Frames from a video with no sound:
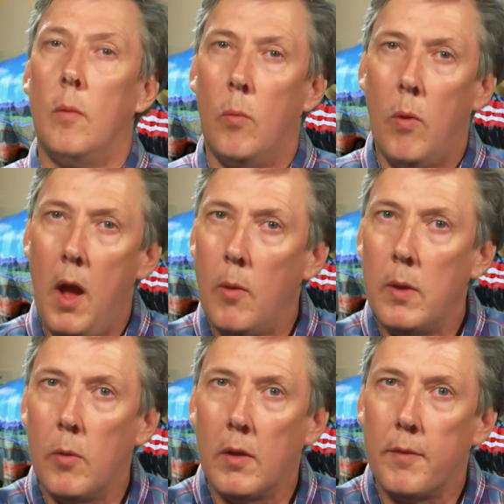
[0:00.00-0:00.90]
While
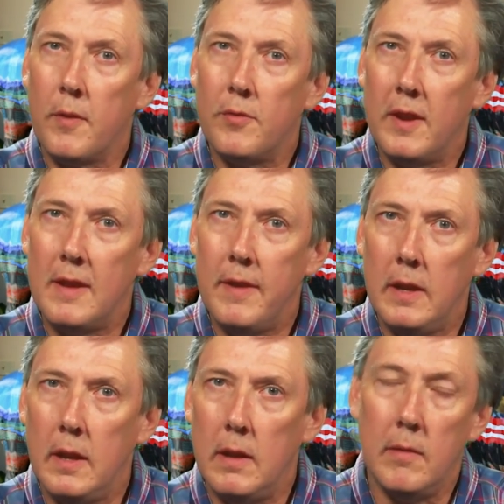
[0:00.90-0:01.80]
we worked for the city of
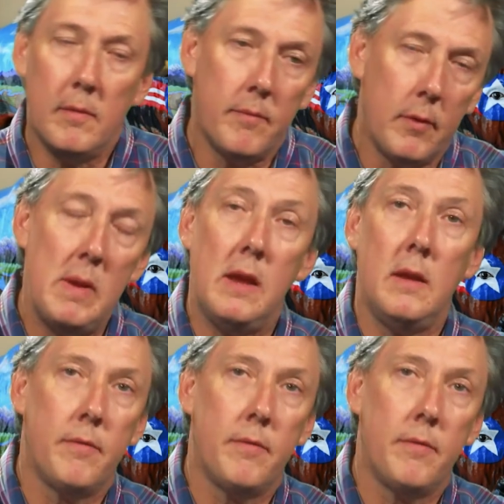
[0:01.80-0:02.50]
Enid, and for me,